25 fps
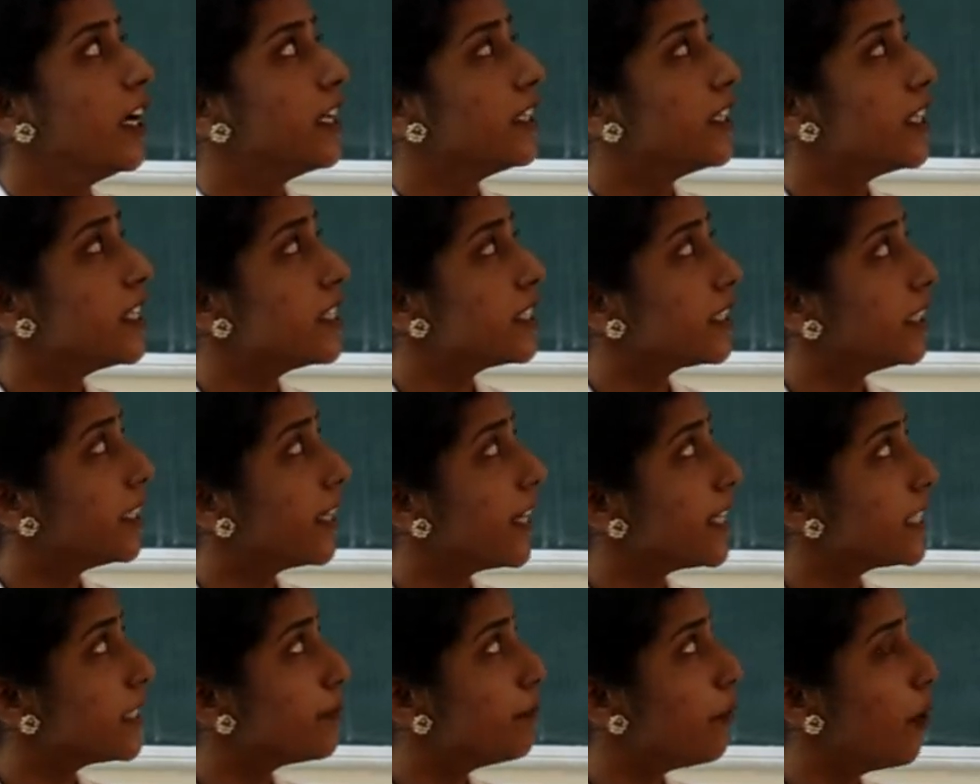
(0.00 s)
This
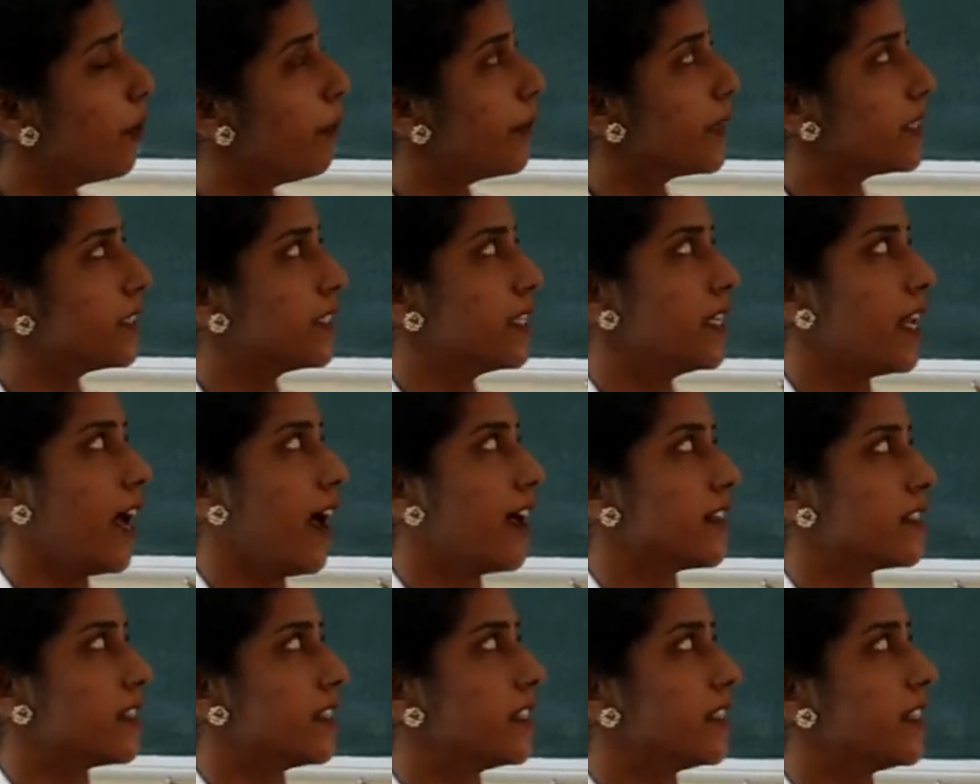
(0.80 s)
desmopressin
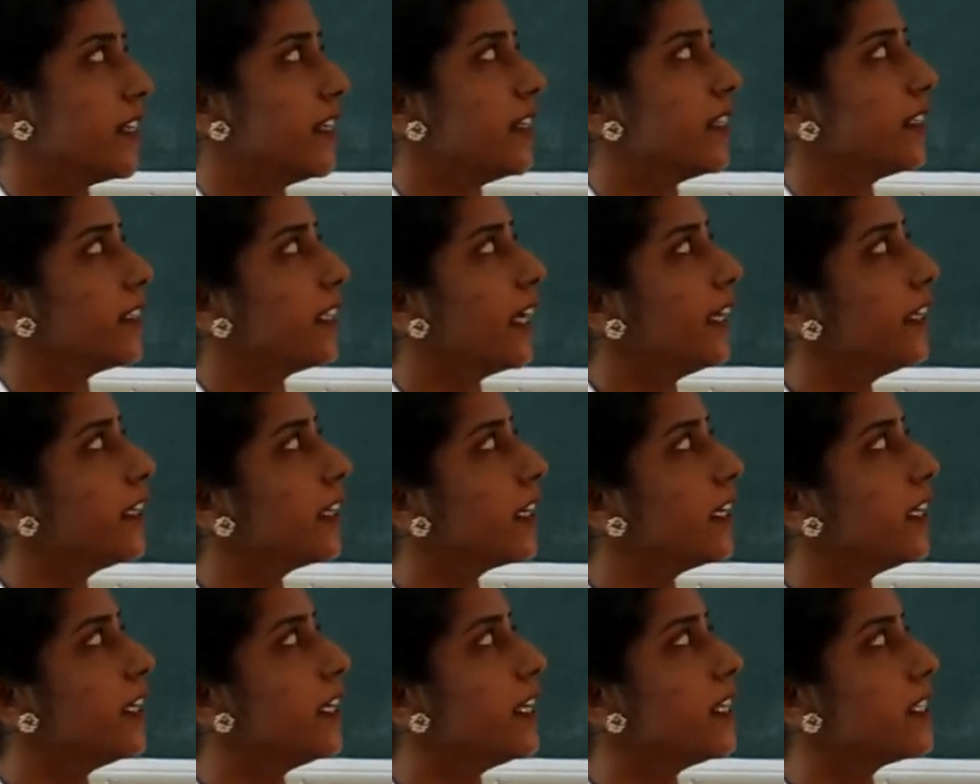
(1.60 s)
acetate that
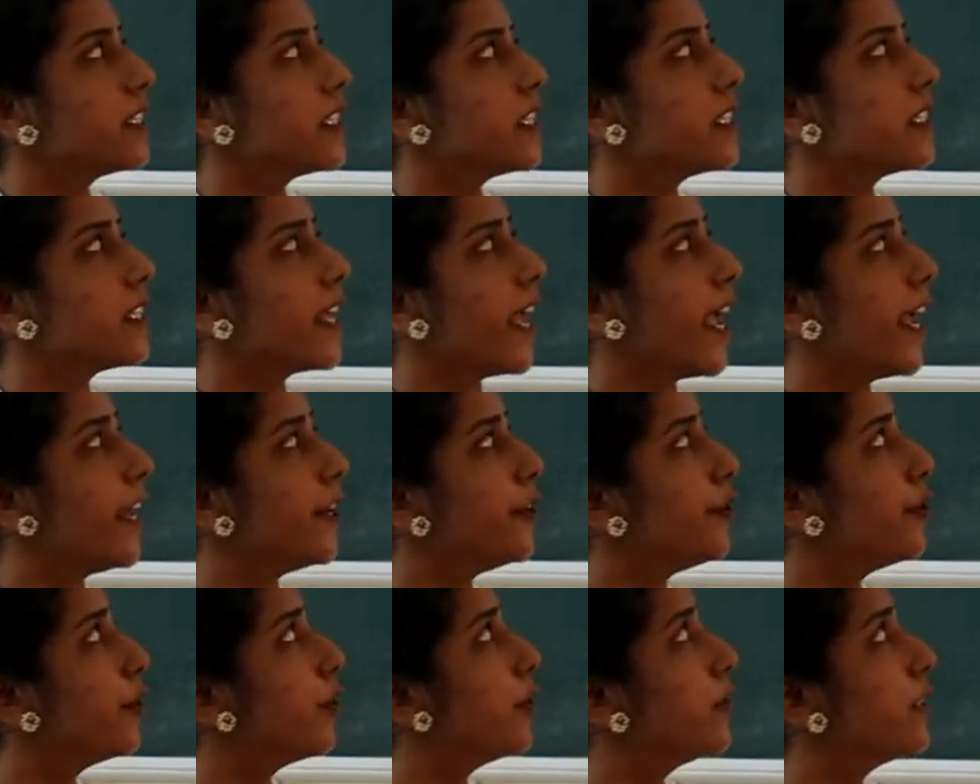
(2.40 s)
releases
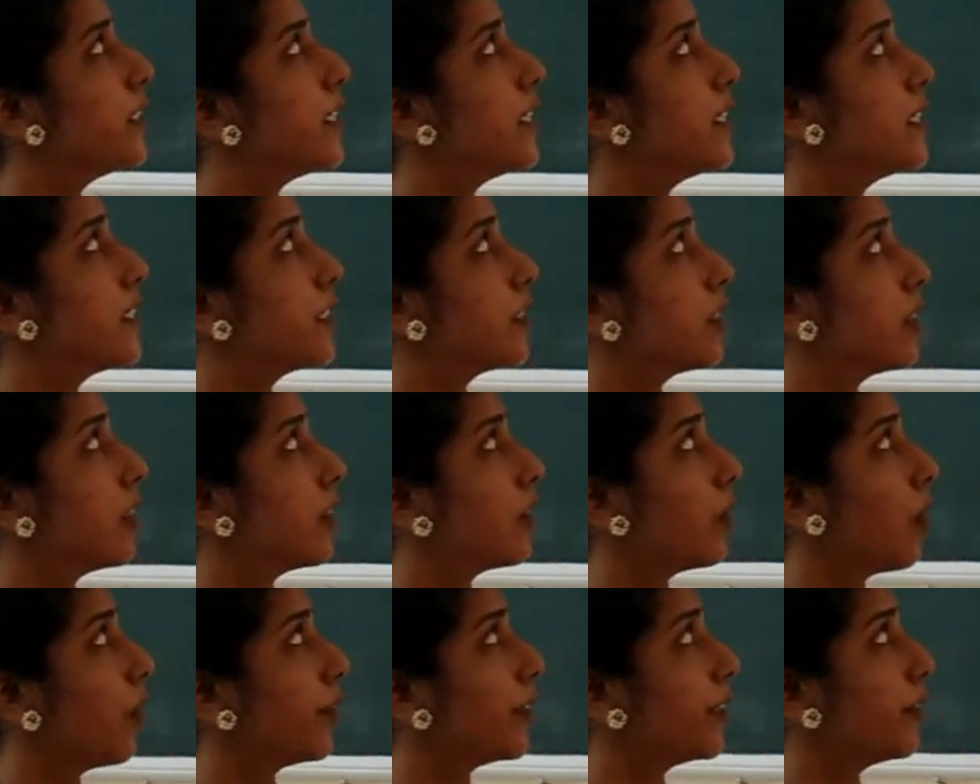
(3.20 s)
endogenous
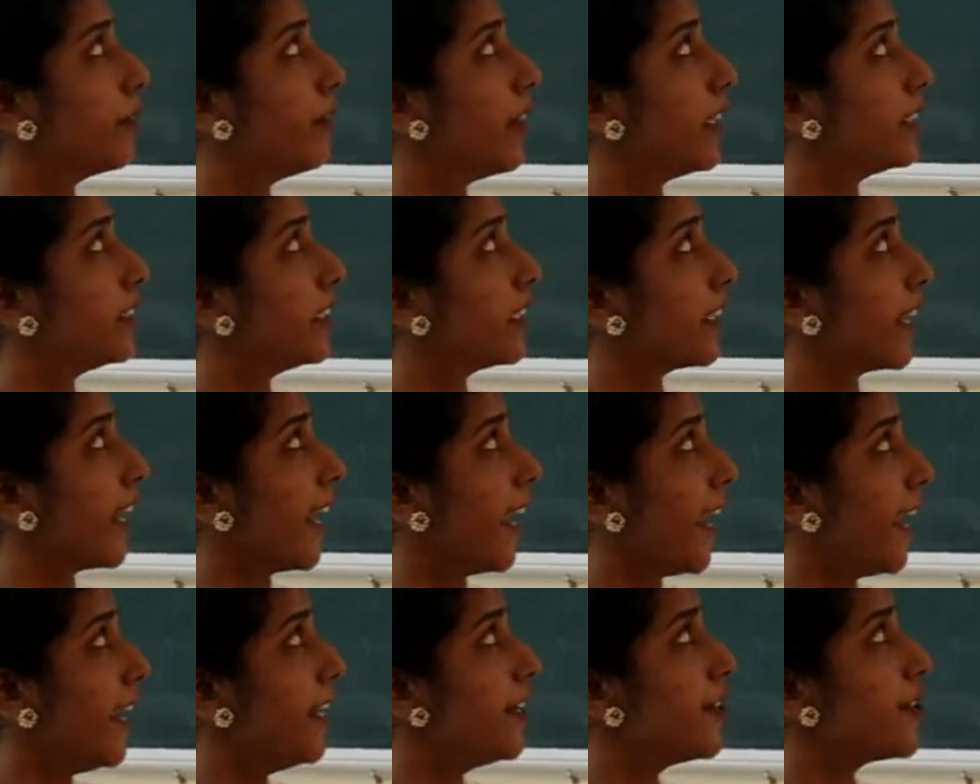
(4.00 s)
clotting factor
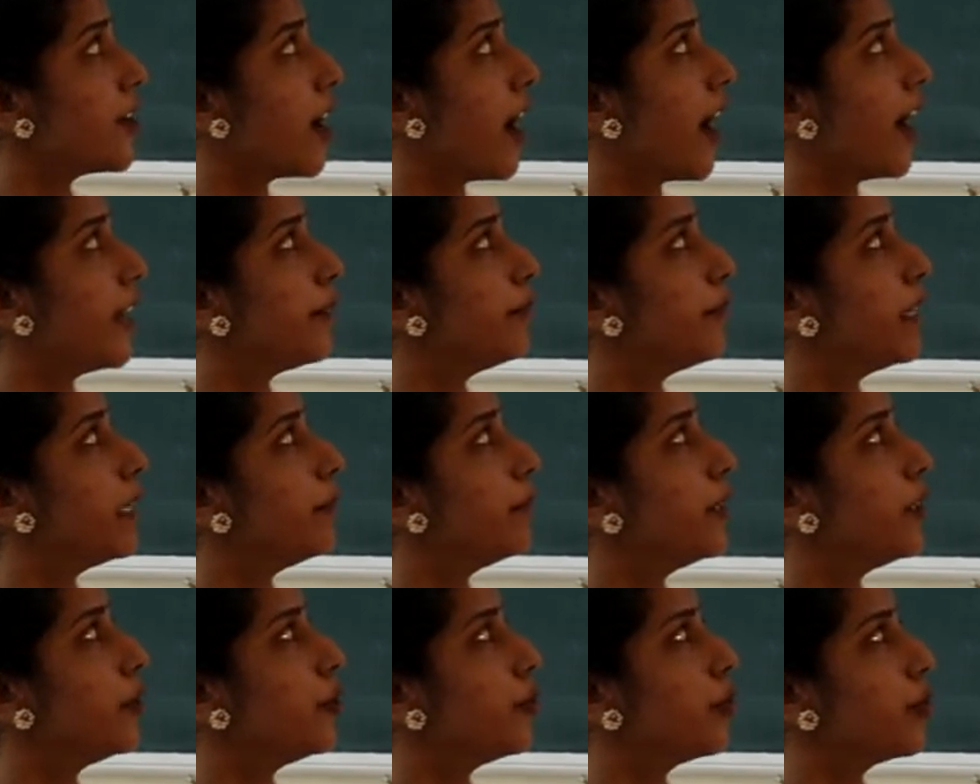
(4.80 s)
8 and may
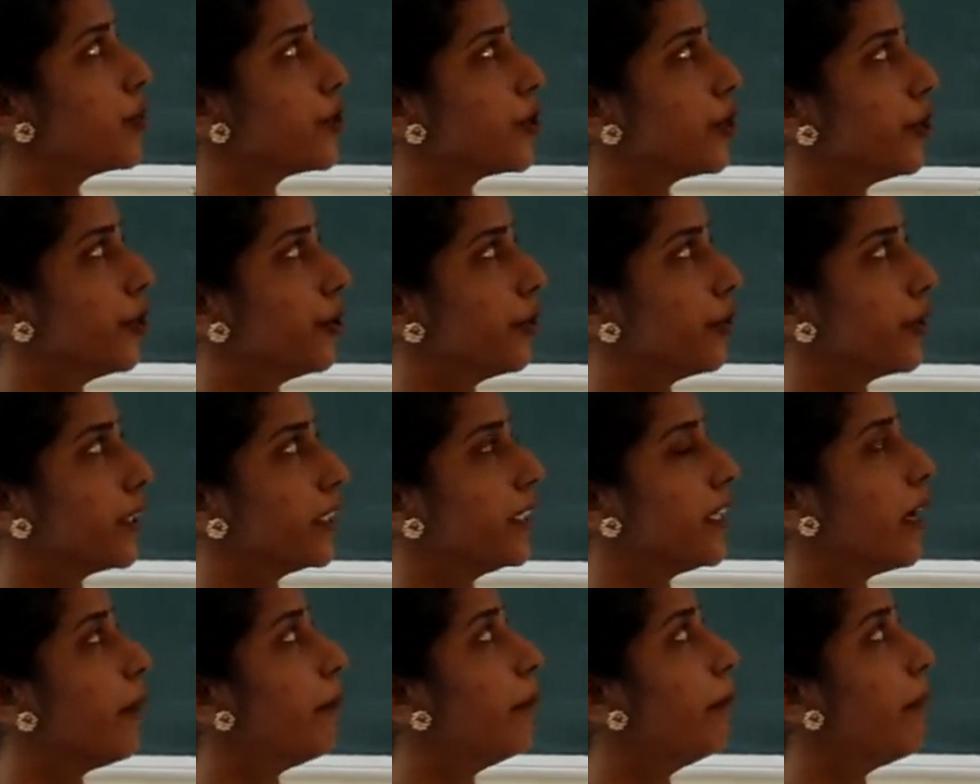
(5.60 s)
be used
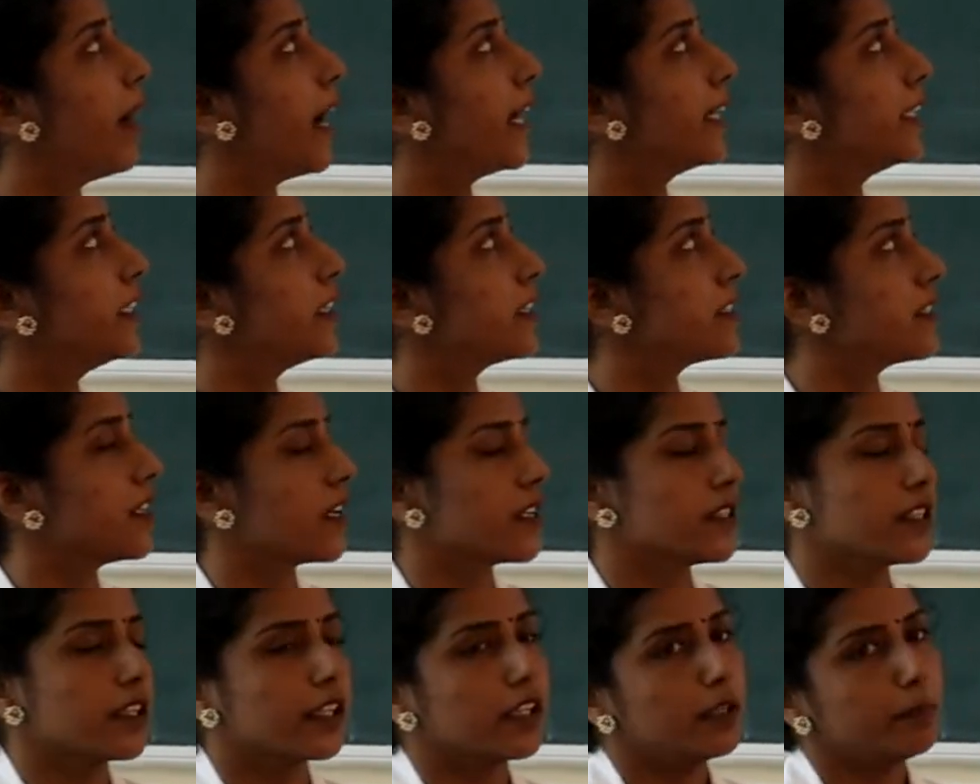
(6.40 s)
during the minor
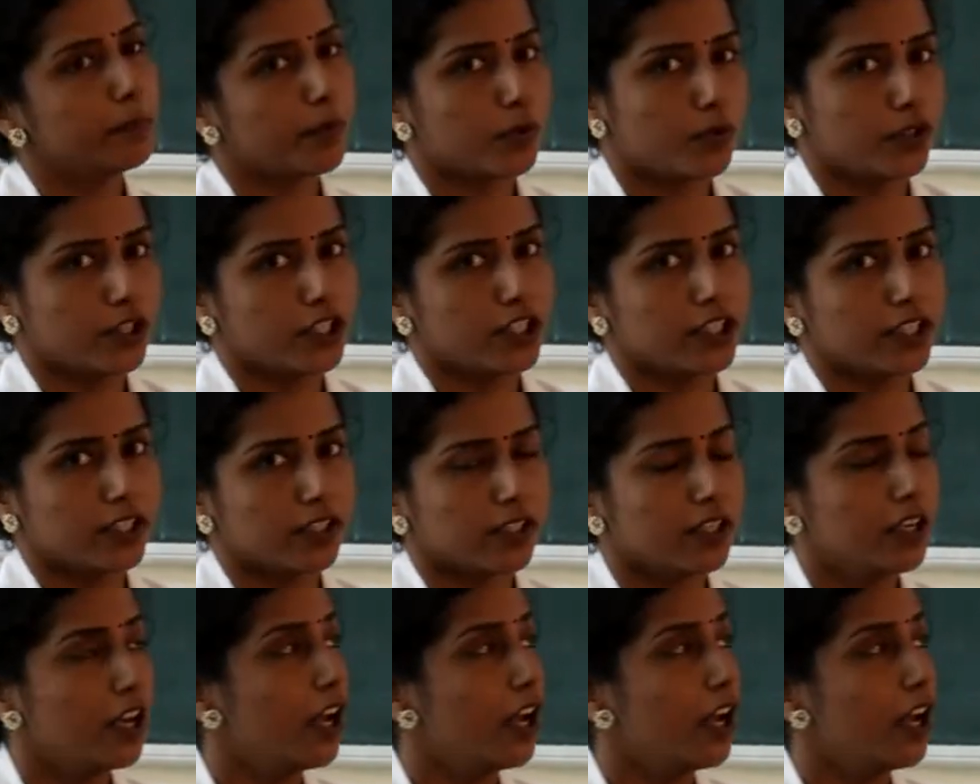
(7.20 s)
surgical procedure.